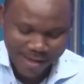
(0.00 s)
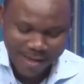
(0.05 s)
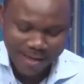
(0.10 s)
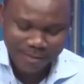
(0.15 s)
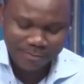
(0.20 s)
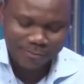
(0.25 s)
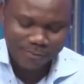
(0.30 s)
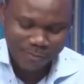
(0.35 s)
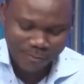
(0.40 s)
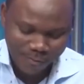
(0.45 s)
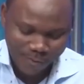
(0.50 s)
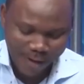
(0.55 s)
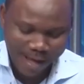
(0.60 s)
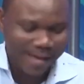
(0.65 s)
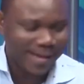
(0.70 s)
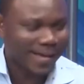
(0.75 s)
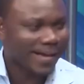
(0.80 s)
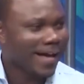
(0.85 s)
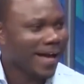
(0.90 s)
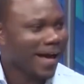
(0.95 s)
a two
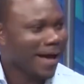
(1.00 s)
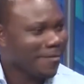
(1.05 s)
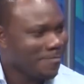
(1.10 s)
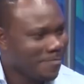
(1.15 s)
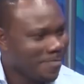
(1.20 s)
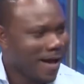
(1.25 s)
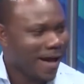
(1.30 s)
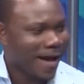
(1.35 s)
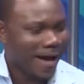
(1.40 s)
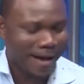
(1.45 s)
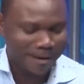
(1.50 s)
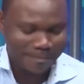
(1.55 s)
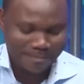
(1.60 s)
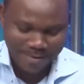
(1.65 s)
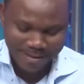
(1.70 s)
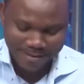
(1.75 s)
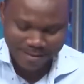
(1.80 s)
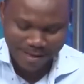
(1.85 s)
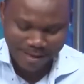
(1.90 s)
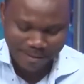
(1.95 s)
pine, abba,
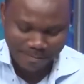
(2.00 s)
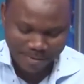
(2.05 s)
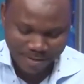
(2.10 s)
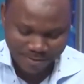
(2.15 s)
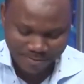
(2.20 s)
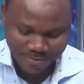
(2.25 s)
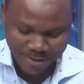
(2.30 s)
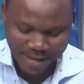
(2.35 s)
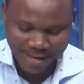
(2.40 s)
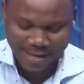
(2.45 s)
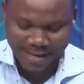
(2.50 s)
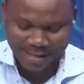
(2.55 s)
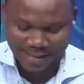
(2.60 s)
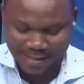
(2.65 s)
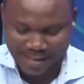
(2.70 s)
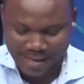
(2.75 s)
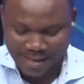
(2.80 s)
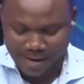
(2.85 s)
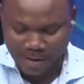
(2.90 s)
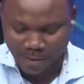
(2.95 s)
abbe, shaying,
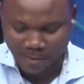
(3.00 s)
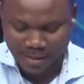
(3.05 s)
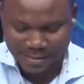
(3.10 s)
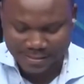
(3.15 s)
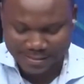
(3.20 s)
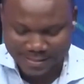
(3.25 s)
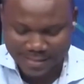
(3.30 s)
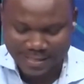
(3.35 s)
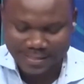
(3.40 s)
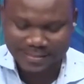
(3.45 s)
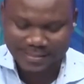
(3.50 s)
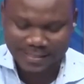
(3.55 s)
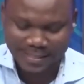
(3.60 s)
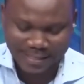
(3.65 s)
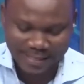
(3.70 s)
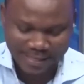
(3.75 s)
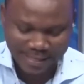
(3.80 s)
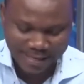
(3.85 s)
no, a church,